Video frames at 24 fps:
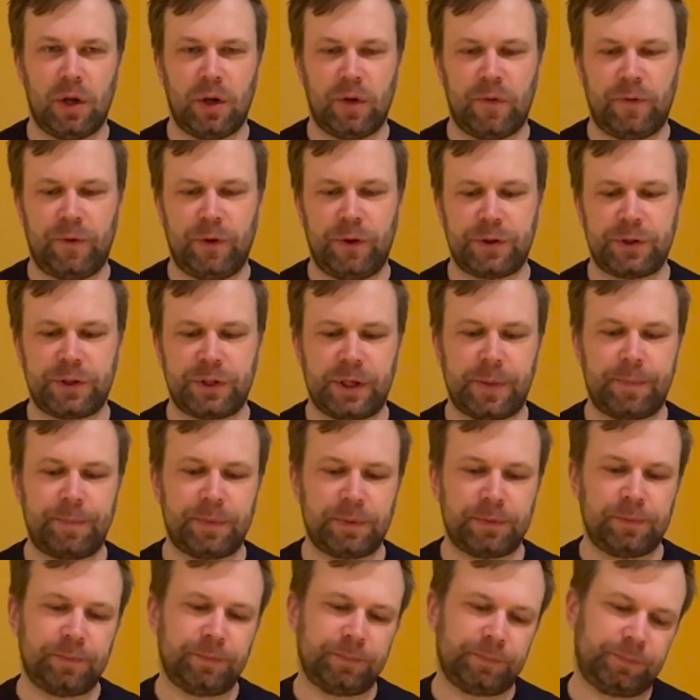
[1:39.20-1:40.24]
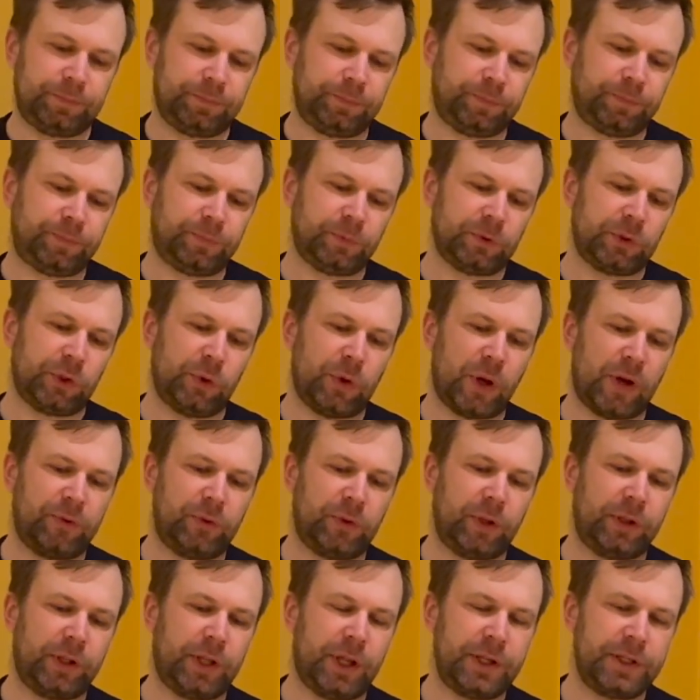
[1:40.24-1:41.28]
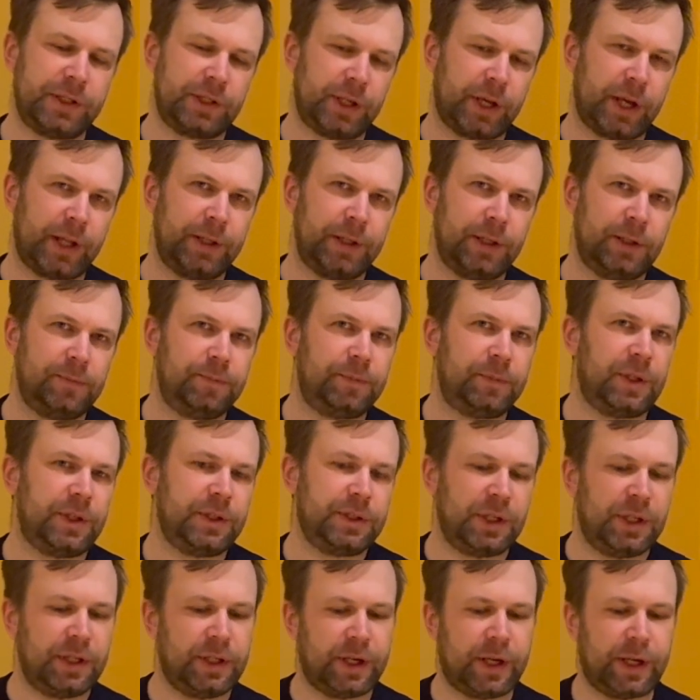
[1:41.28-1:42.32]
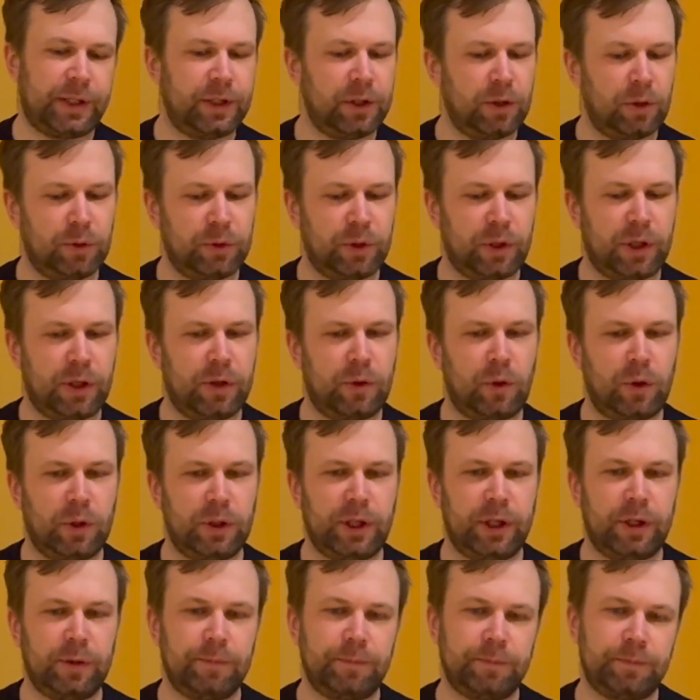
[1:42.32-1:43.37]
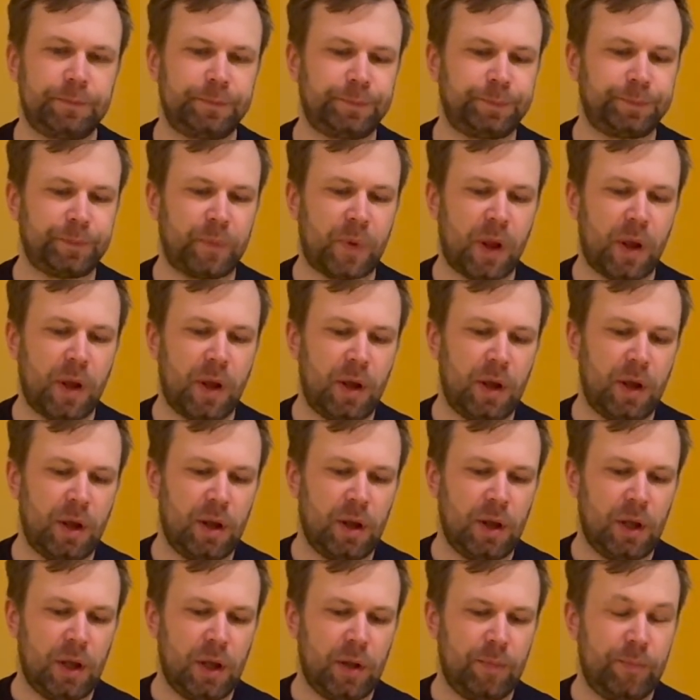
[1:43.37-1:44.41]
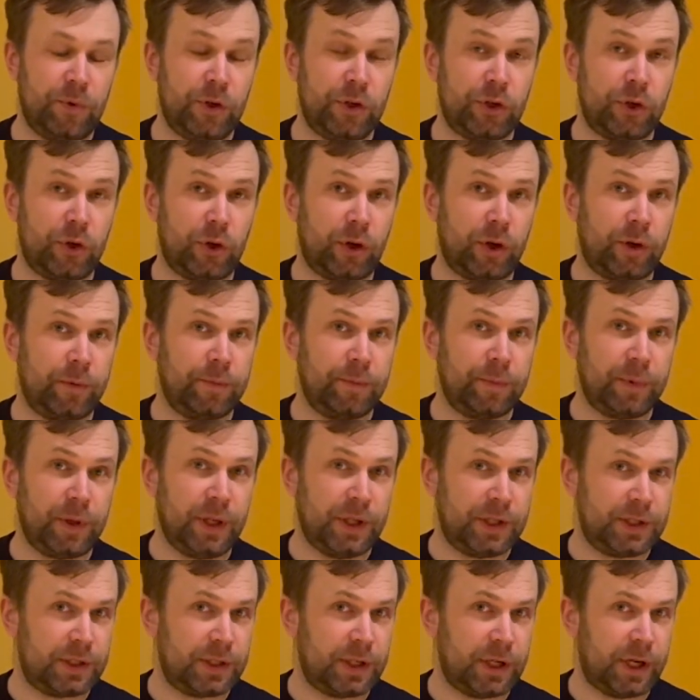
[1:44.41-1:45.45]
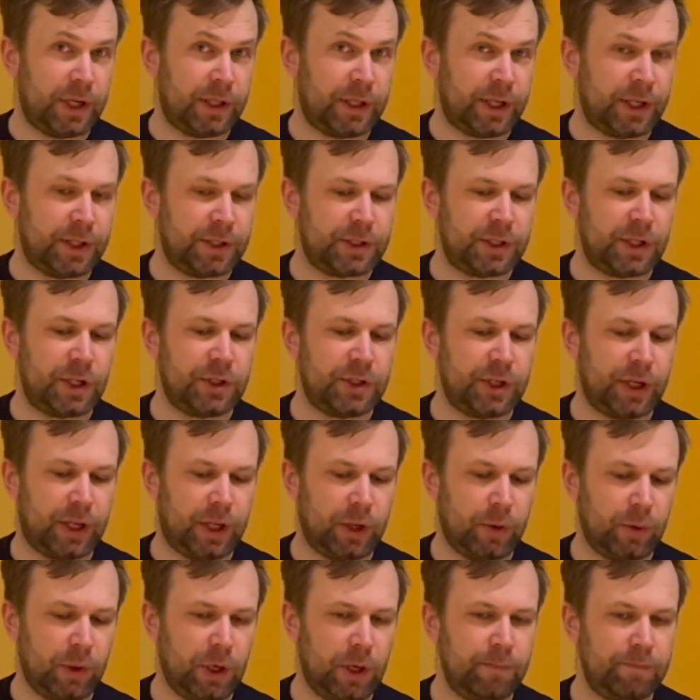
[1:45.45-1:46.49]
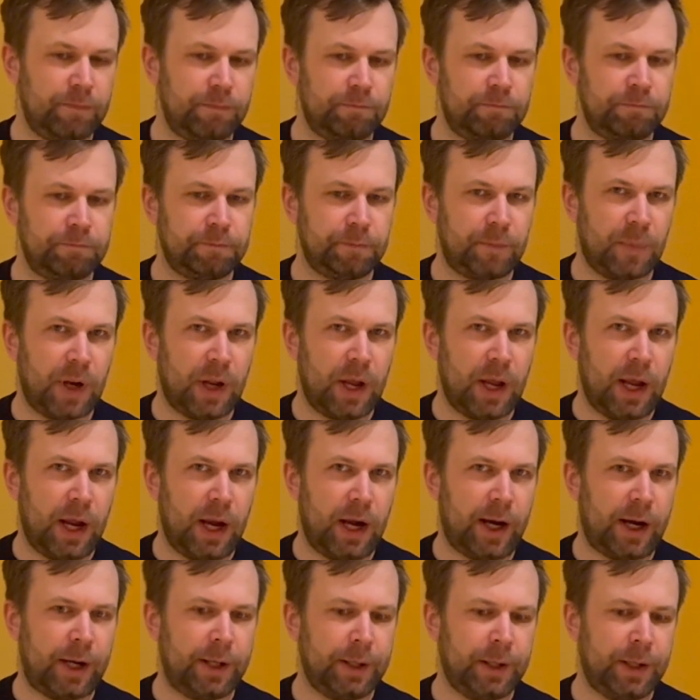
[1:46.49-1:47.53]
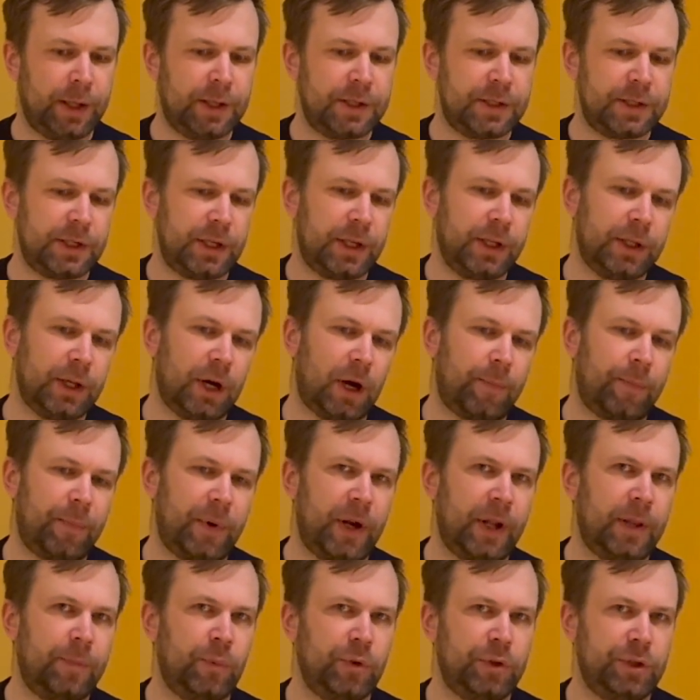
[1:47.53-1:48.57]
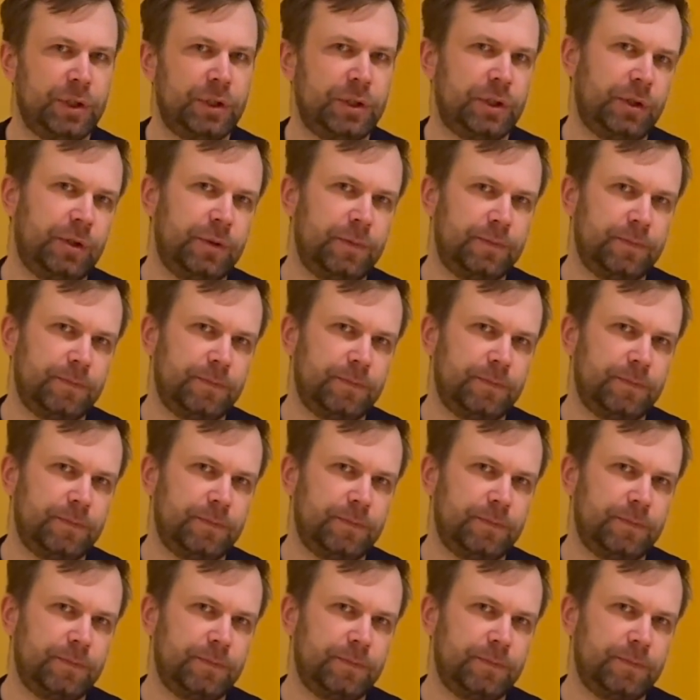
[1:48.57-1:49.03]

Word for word: First step, you have to attach the candle inside the candle holder. Be sure it's attached securely and it's in upright position.